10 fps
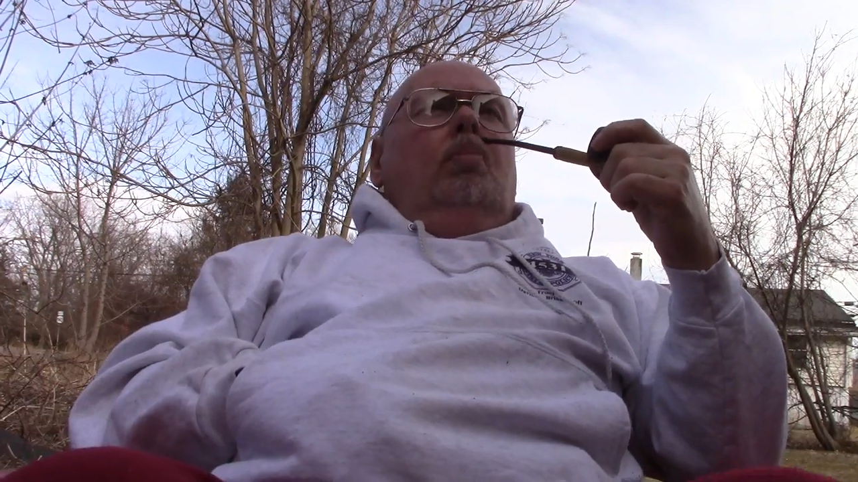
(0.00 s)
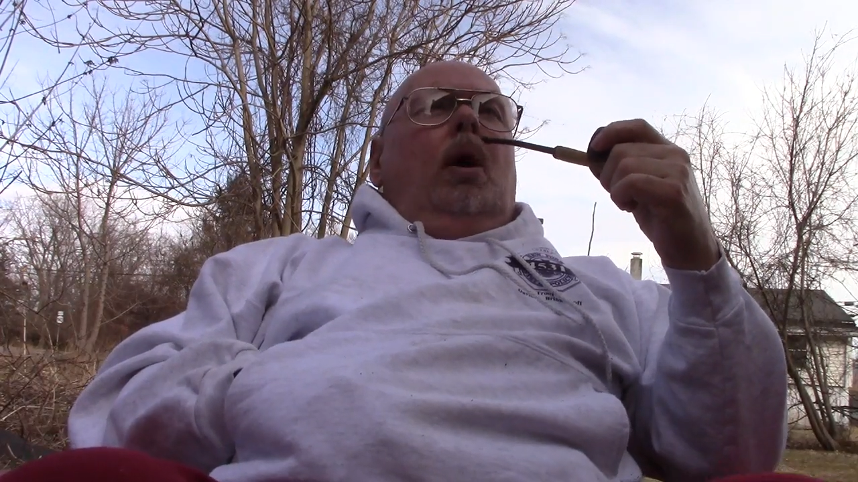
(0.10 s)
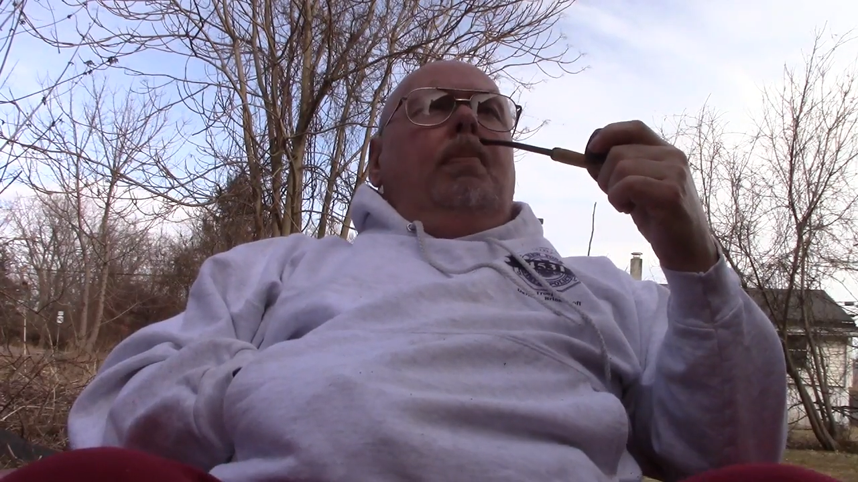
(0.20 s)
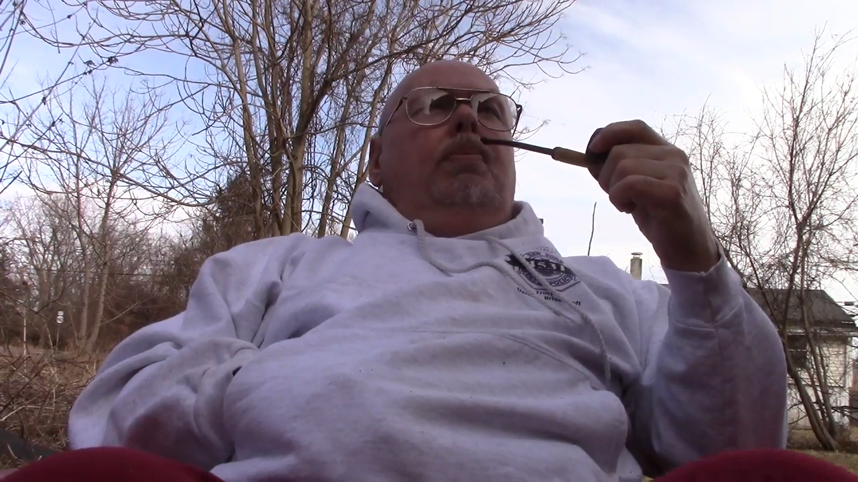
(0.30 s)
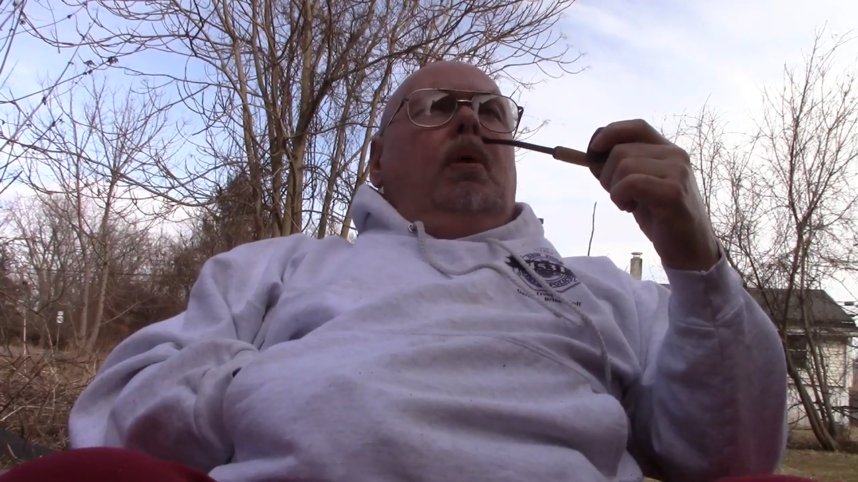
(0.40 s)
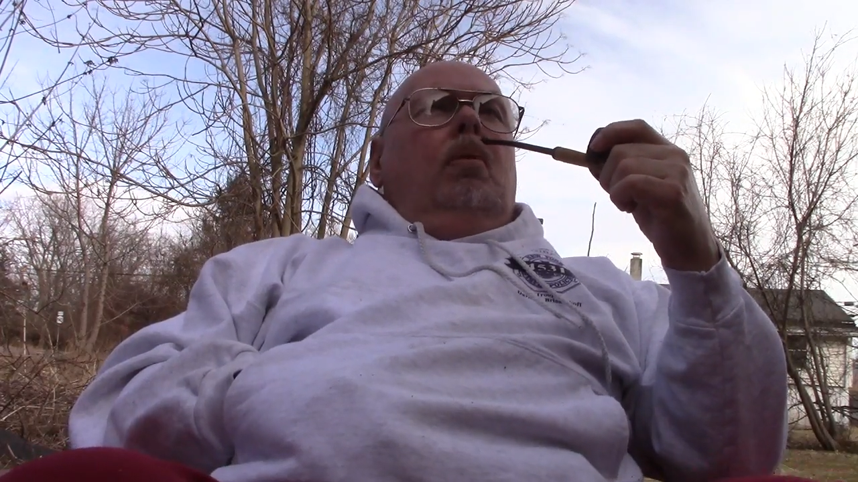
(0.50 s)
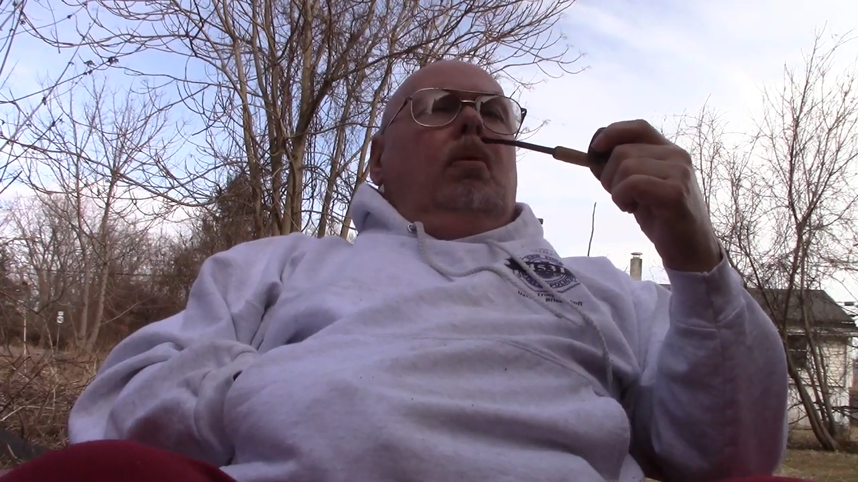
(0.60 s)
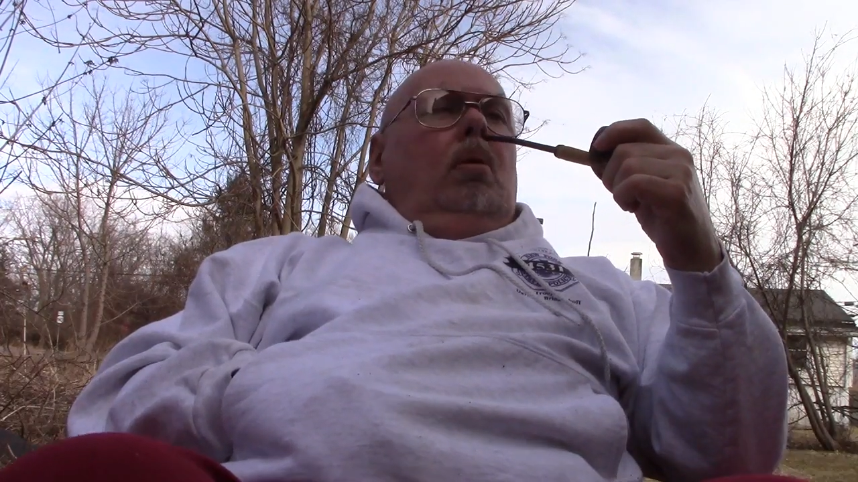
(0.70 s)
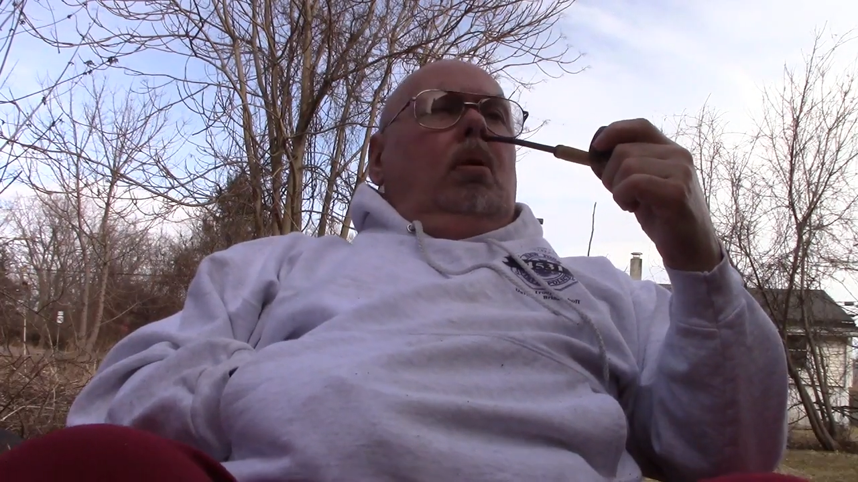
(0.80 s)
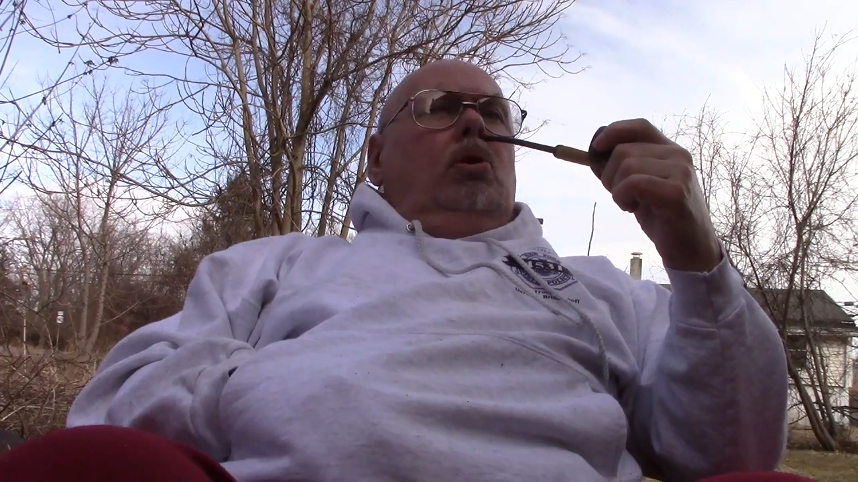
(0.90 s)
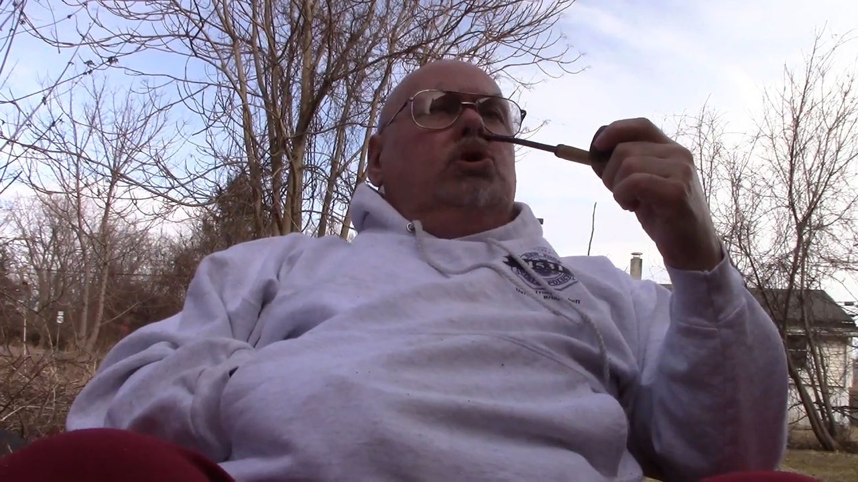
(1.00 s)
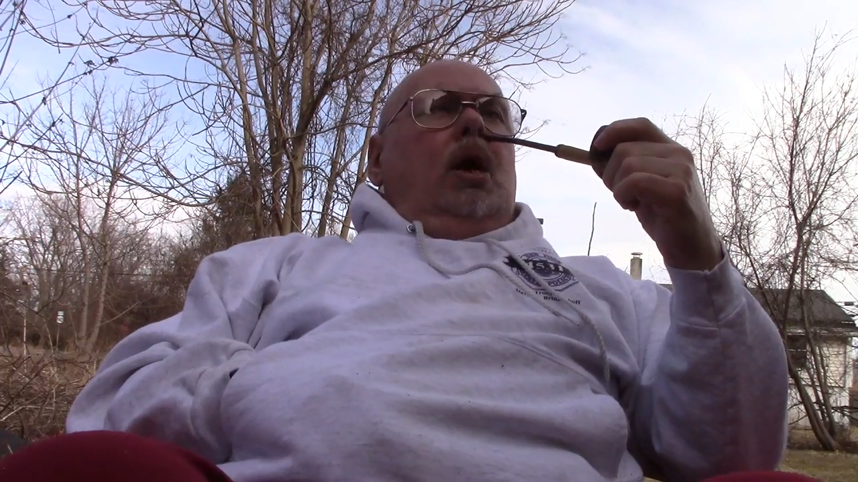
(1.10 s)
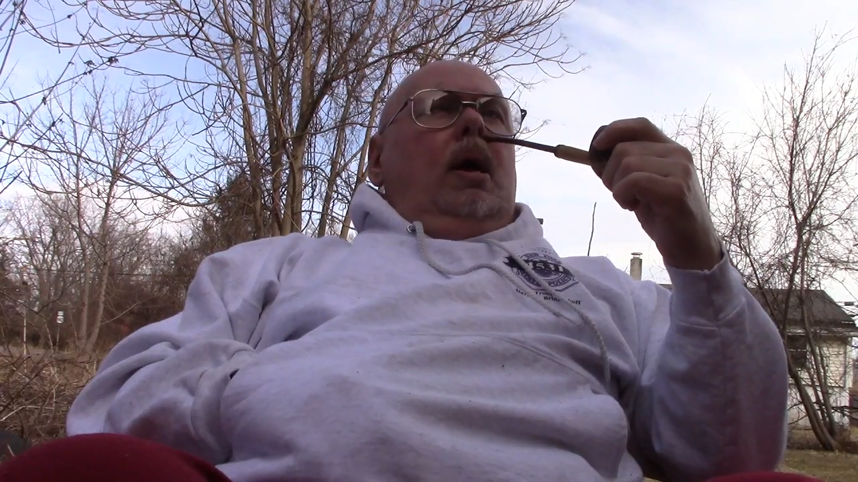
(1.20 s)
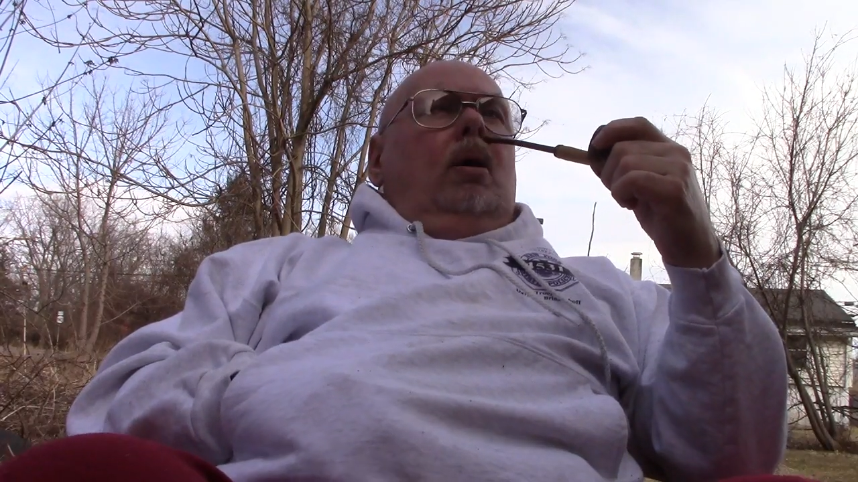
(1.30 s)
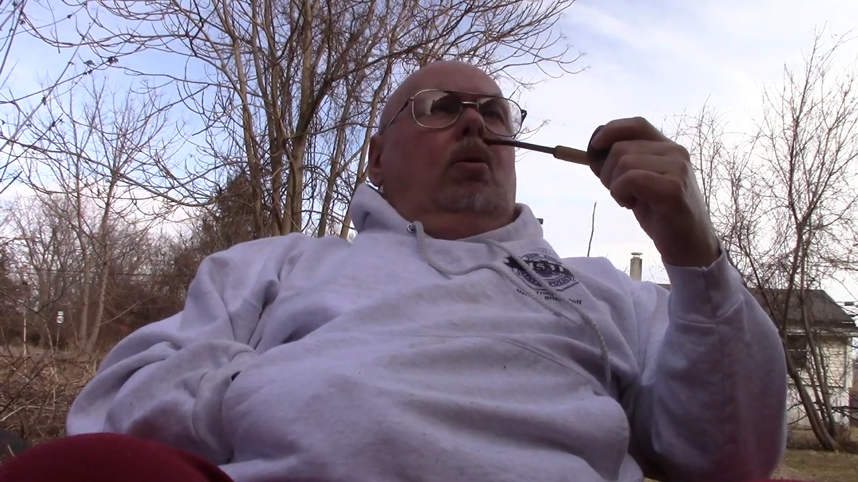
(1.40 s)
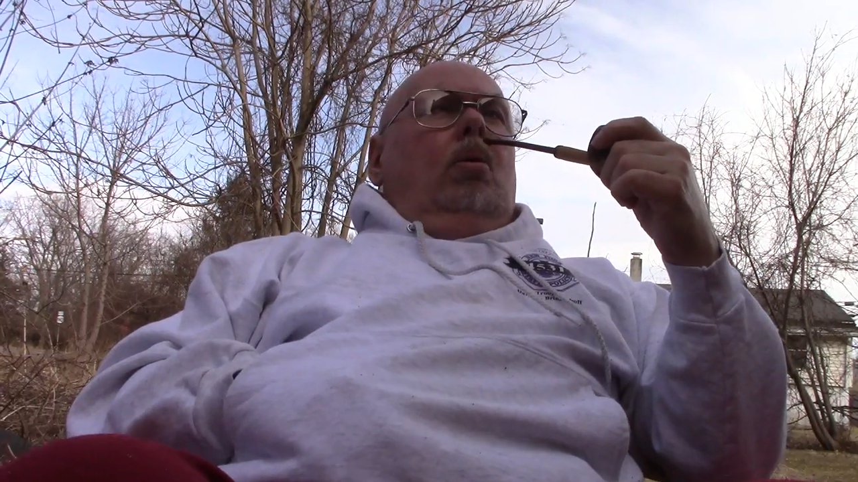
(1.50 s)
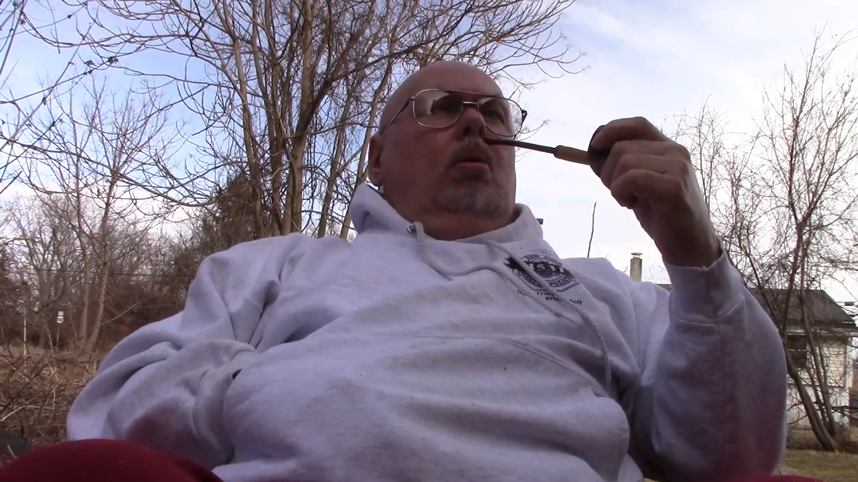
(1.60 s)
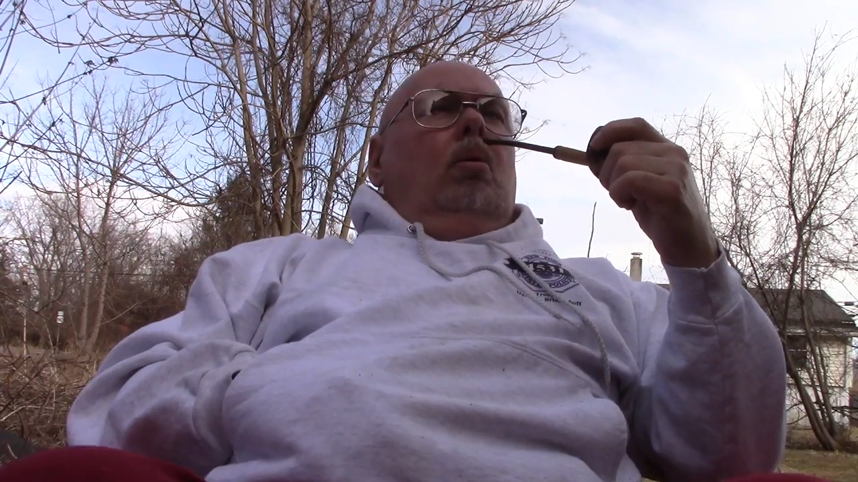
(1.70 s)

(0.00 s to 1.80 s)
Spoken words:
pipe channel.